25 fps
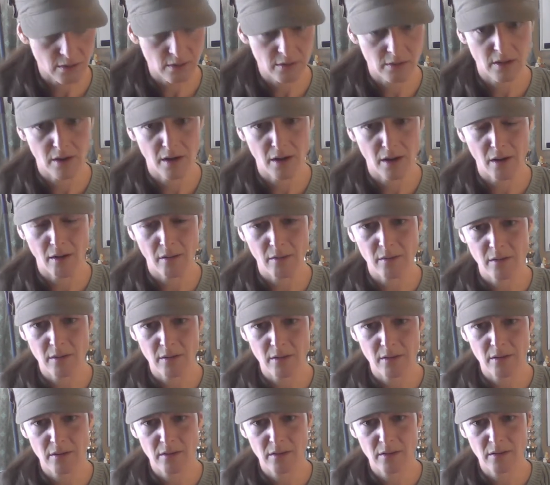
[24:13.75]
you know,
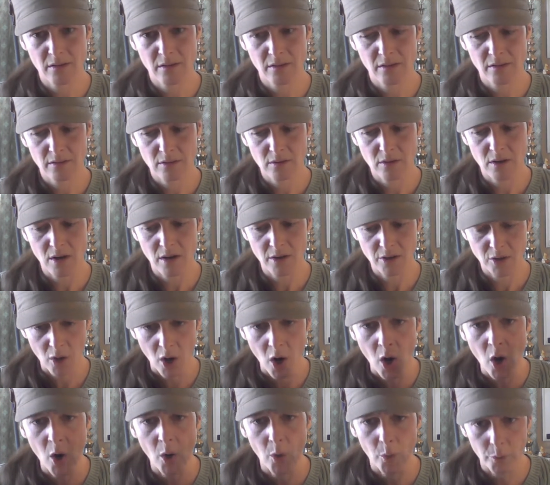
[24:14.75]
your
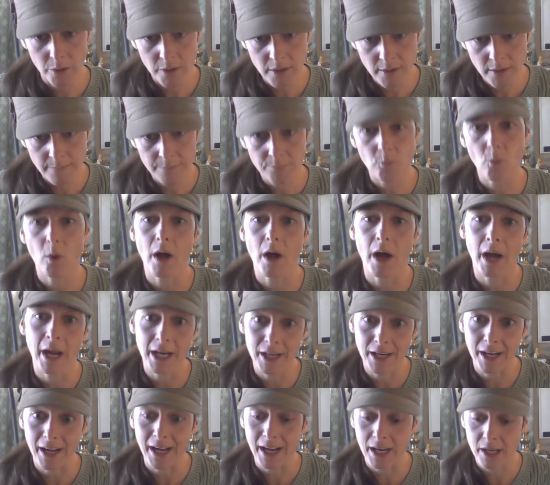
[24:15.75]
own. Well,
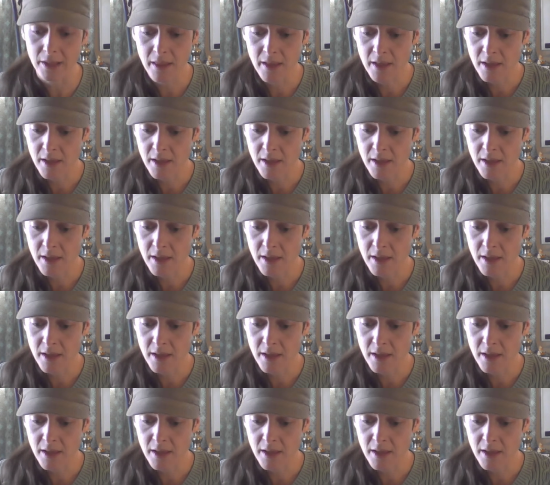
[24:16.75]
I, I